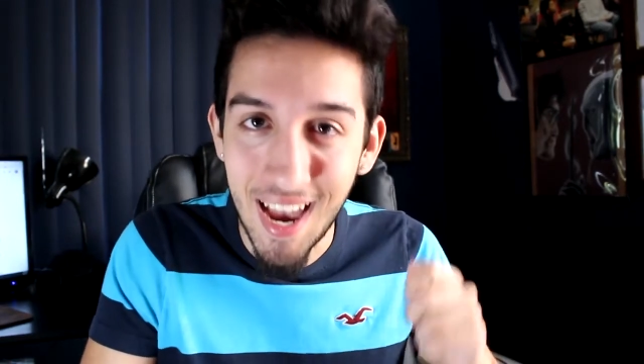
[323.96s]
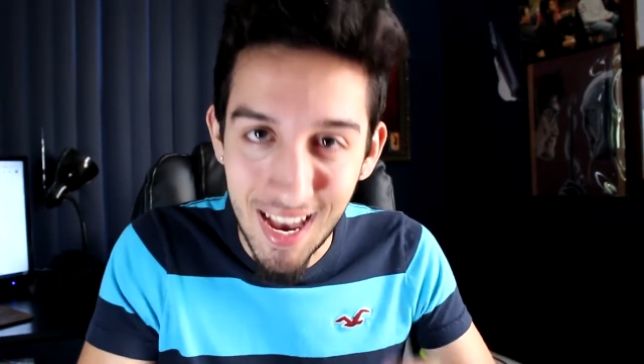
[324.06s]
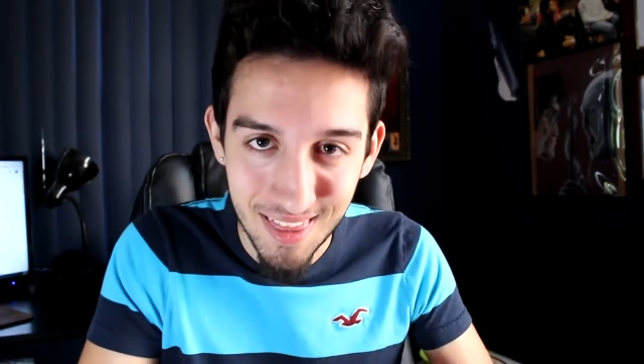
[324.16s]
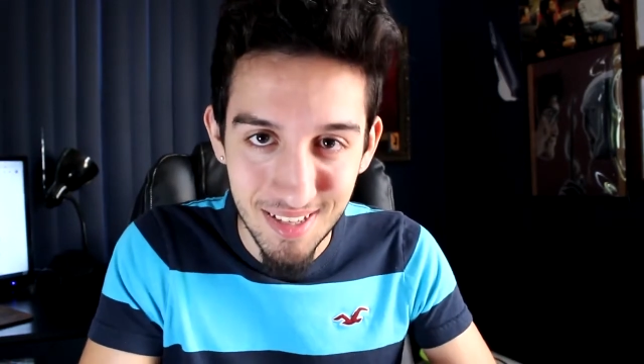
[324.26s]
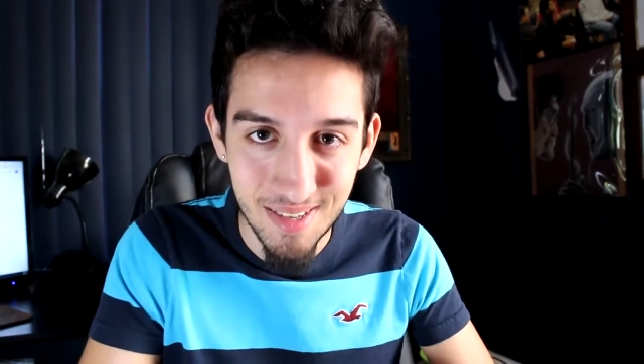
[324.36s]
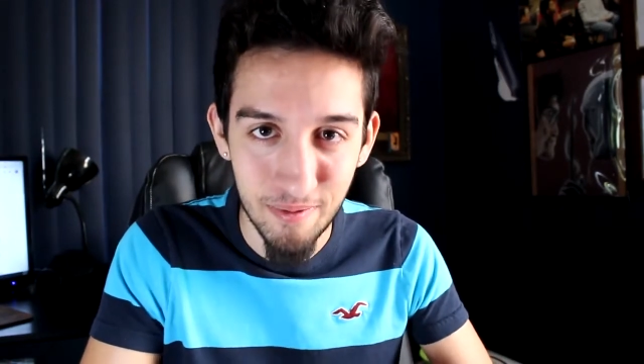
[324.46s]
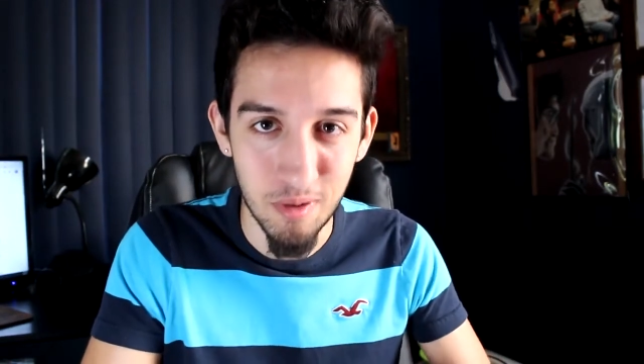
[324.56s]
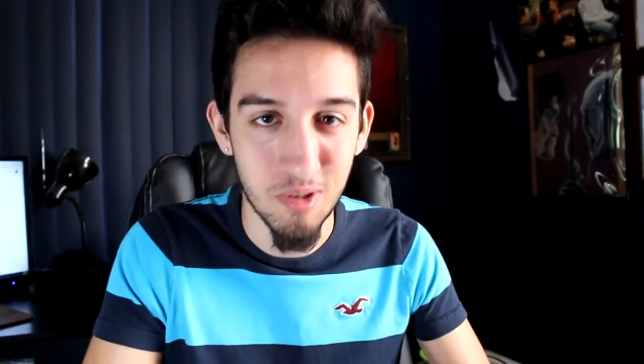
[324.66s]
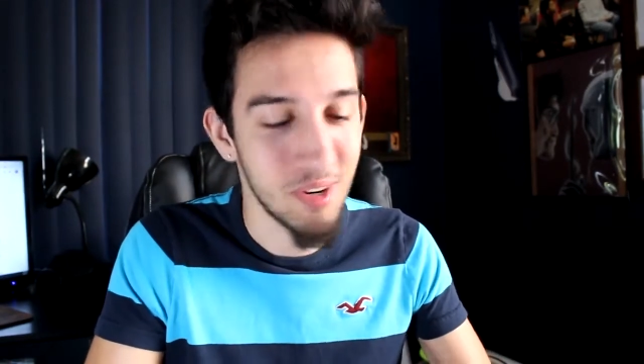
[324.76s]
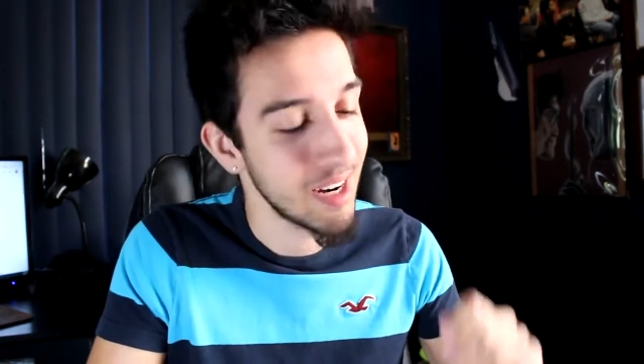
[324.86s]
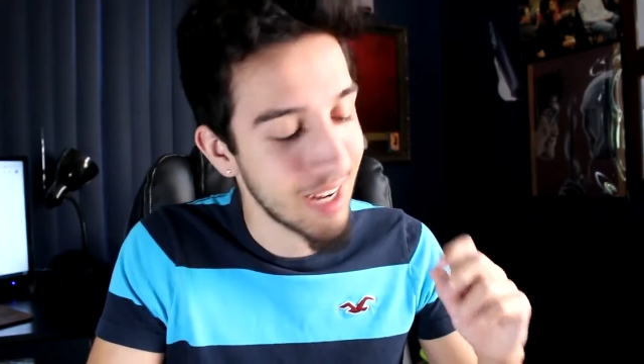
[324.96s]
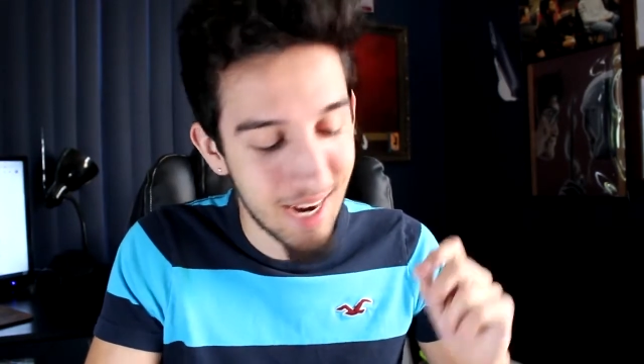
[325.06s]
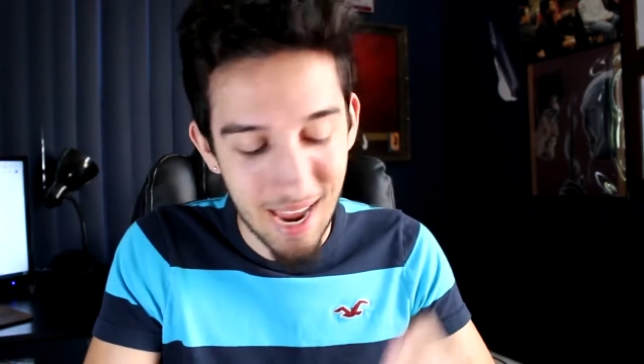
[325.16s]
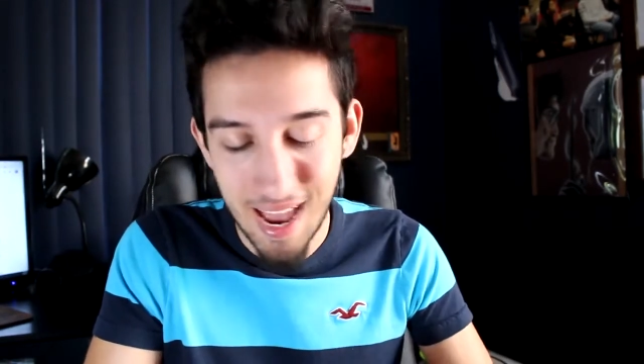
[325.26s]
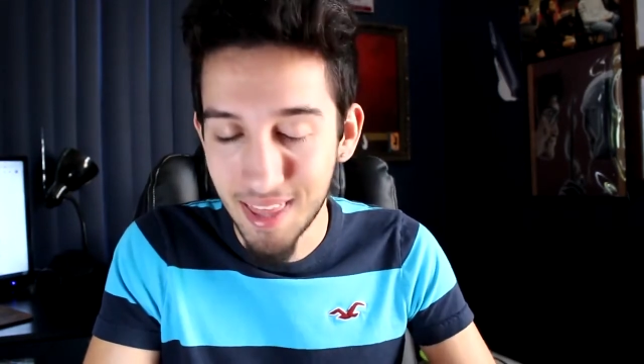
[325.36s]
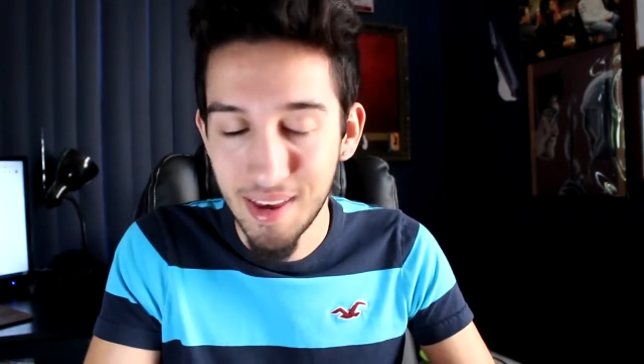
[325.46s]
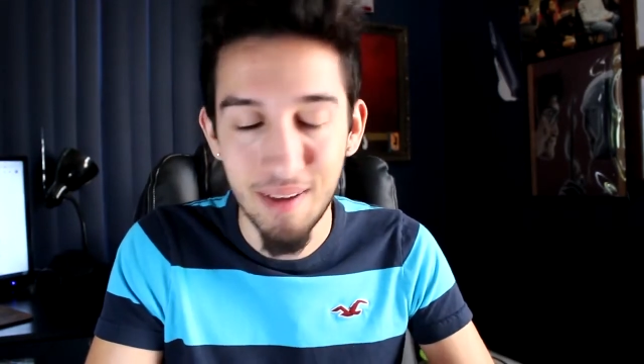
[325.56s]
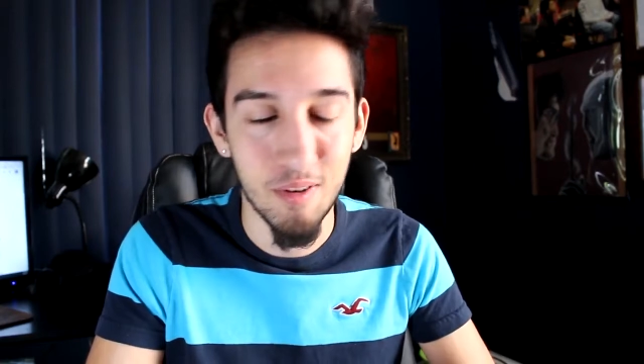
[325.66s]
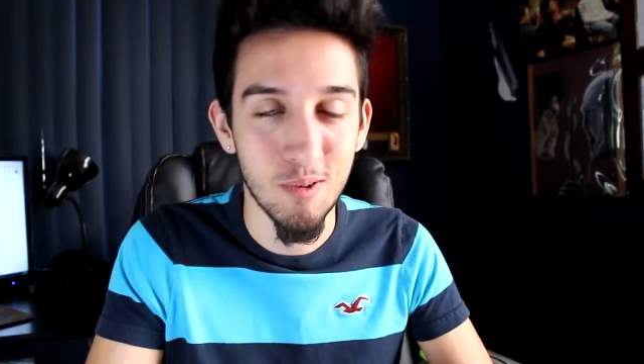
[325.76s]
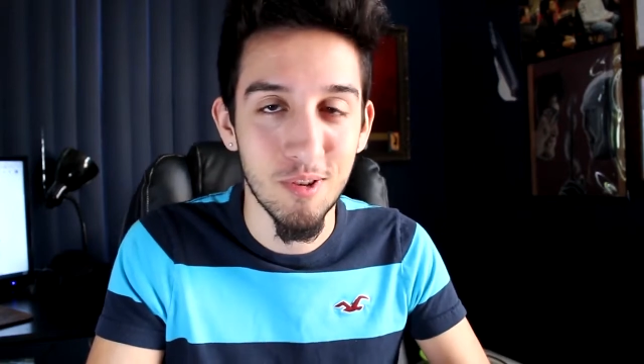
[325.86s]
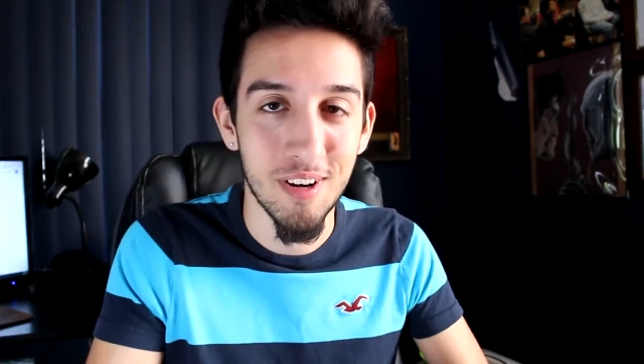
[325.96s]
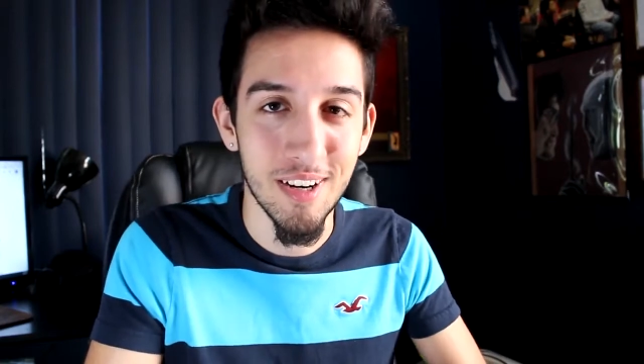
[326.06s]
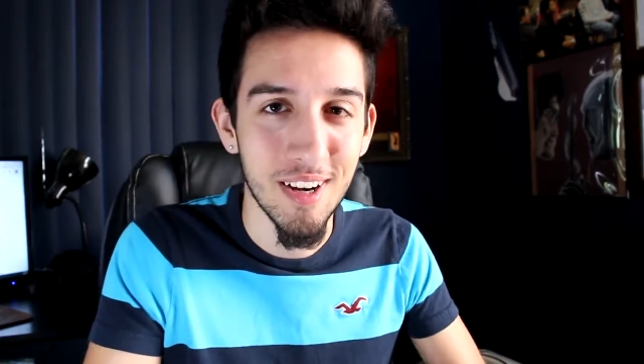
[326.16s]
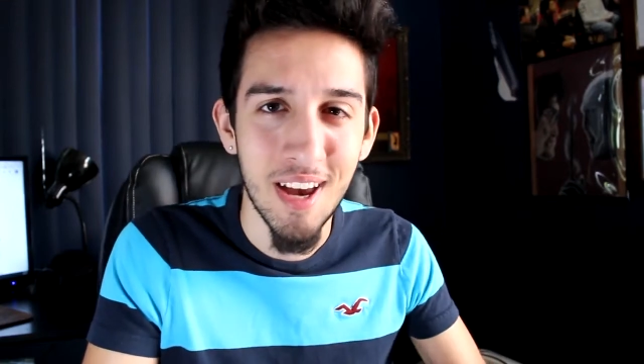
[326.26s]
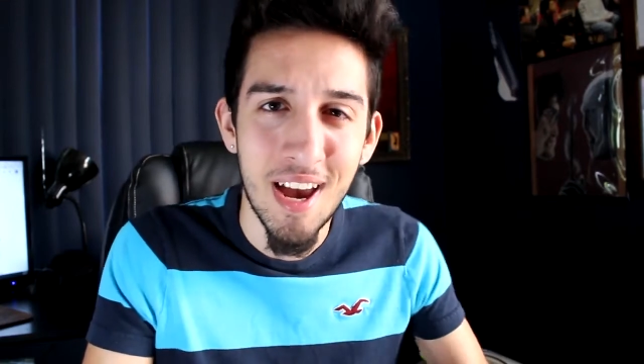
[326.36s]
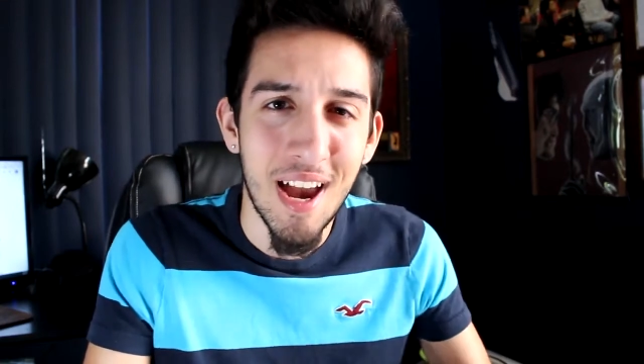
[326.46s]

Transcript: add this filter in, I gotta add that filter in,